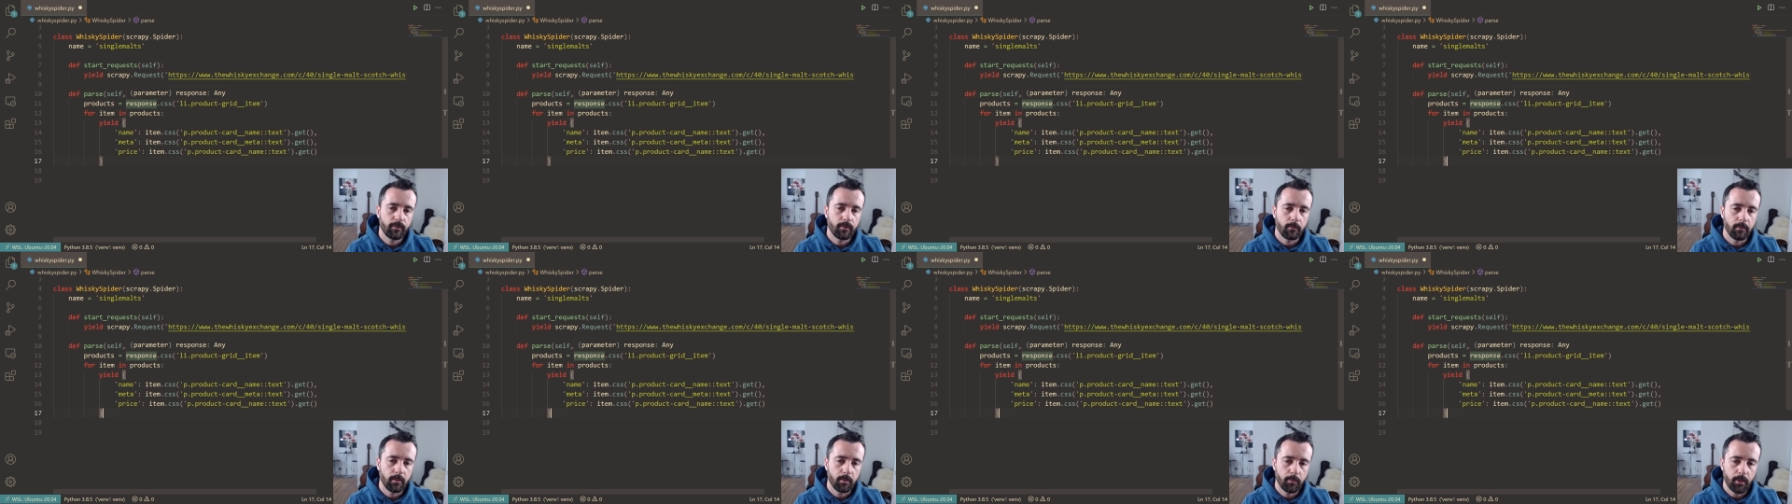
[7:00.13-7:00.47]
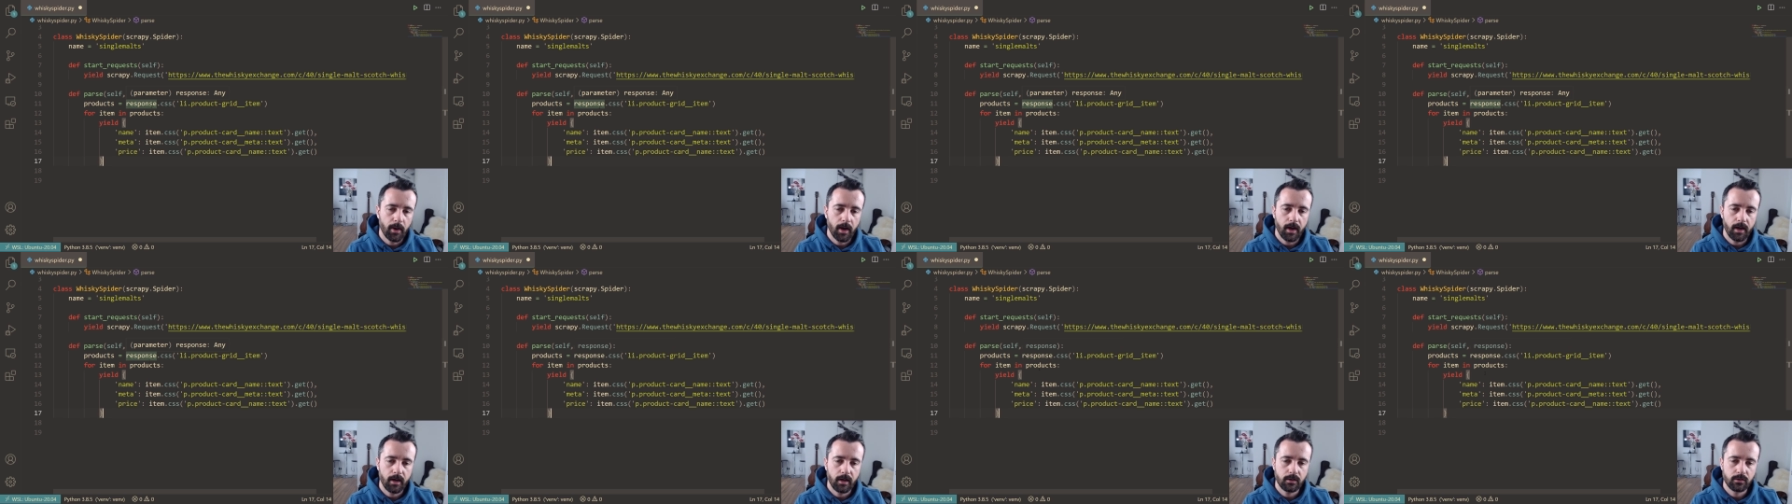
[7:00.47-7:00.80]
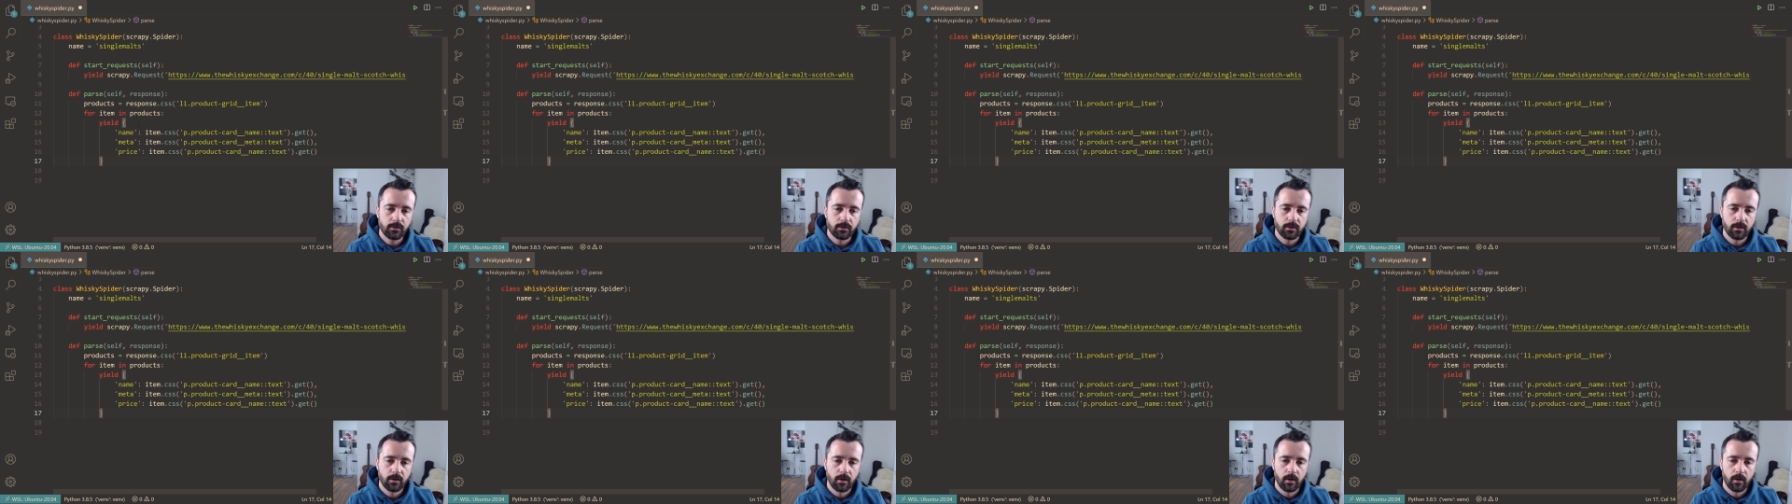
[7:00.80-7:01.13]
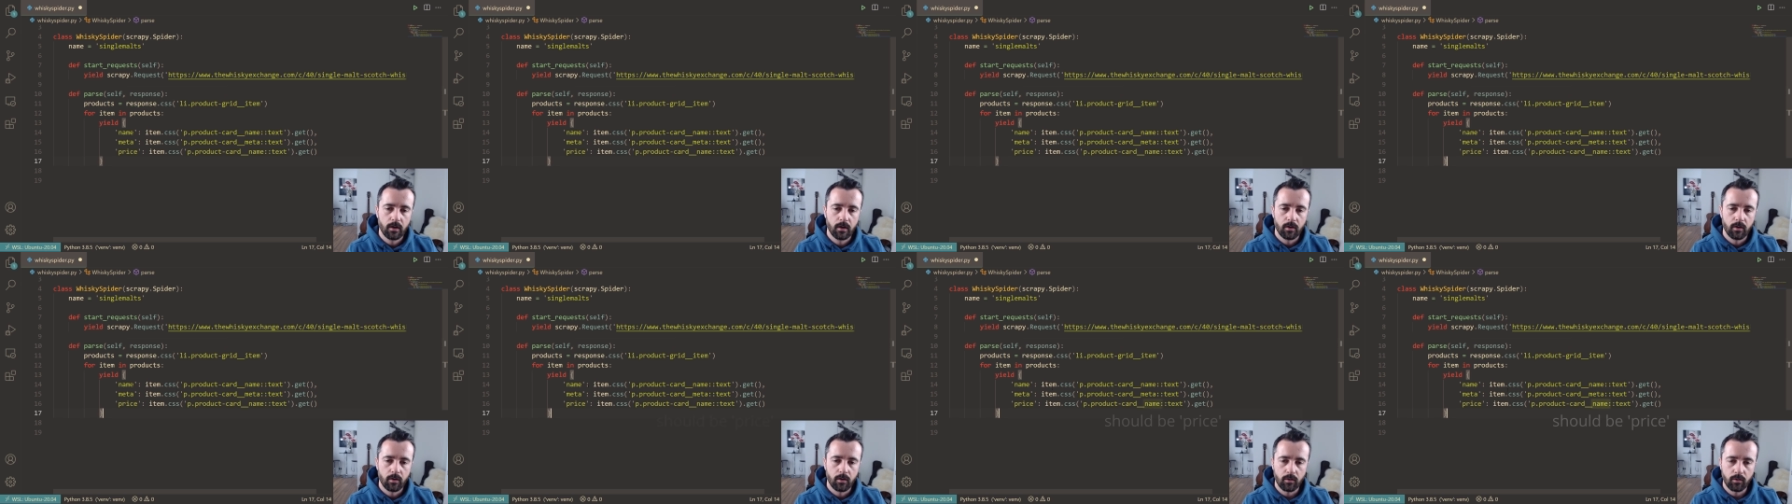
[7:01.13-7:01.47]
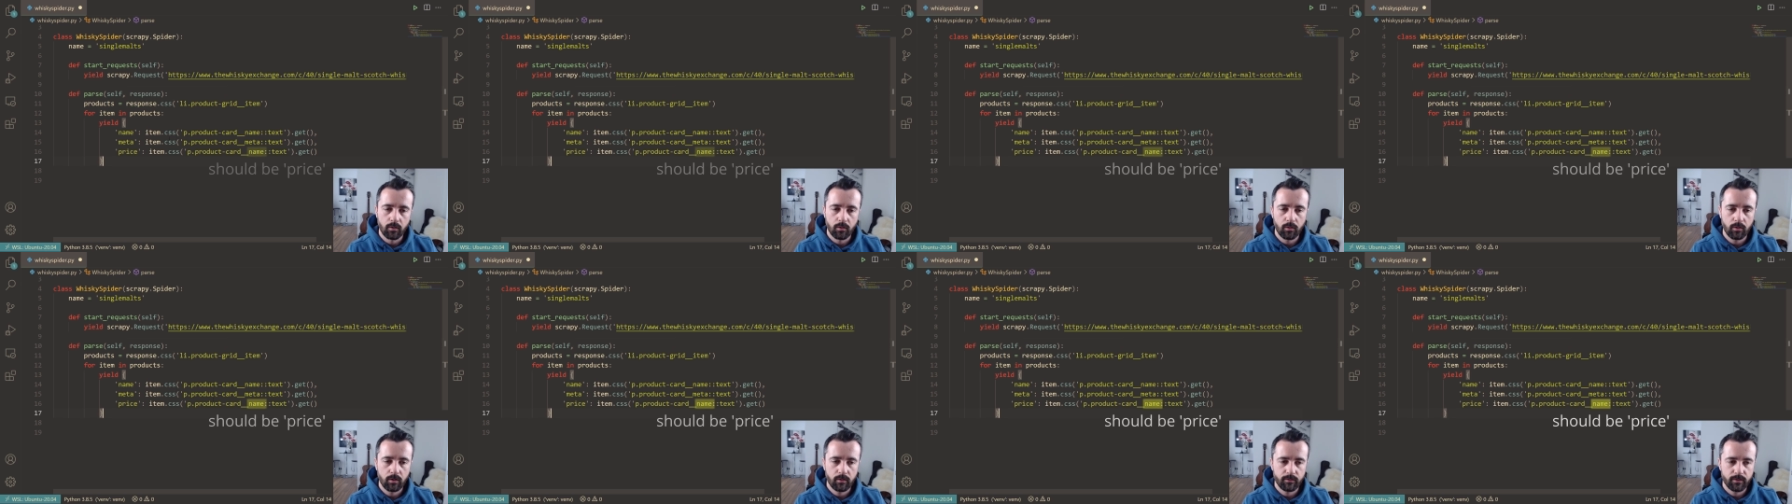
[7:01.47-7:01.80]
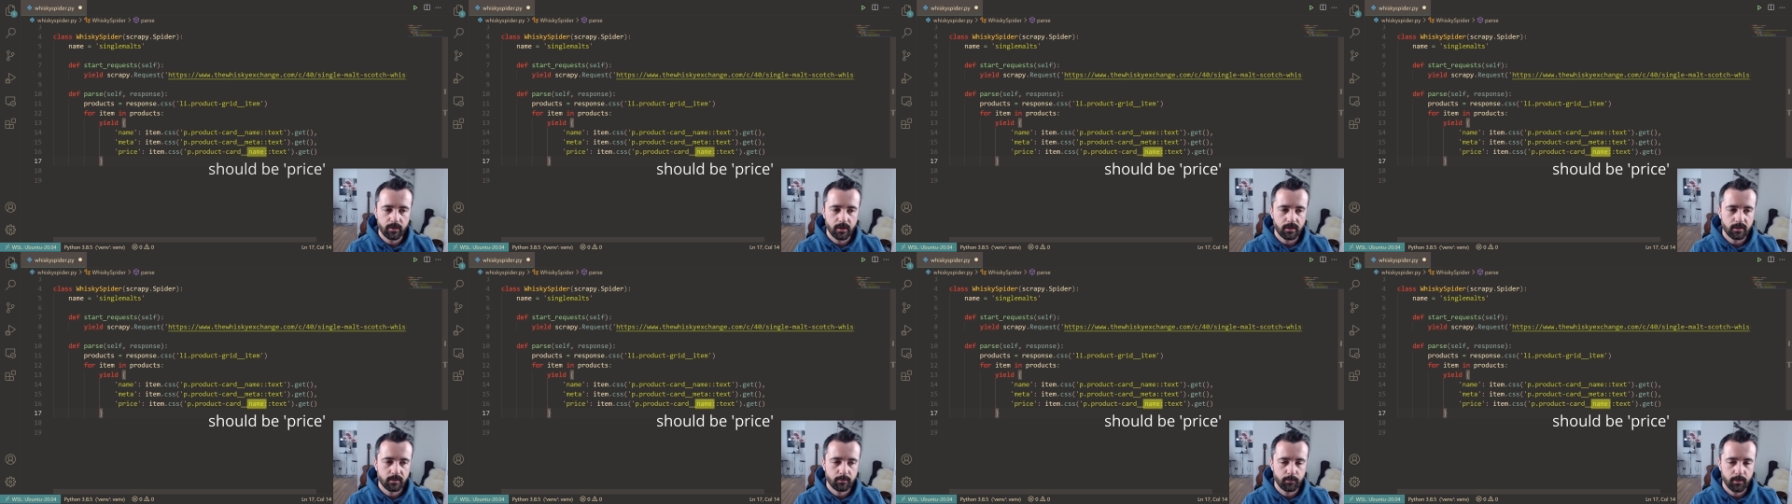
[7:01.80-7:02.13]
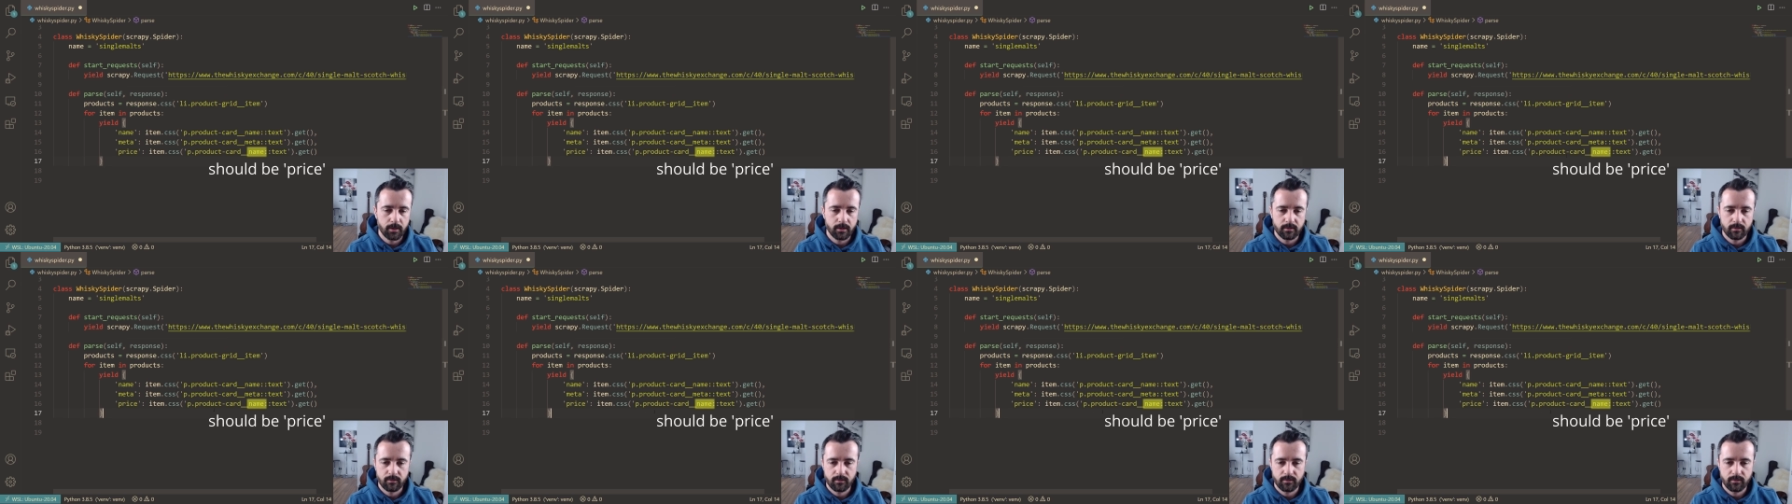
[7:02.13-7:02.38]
from the page, all of this bits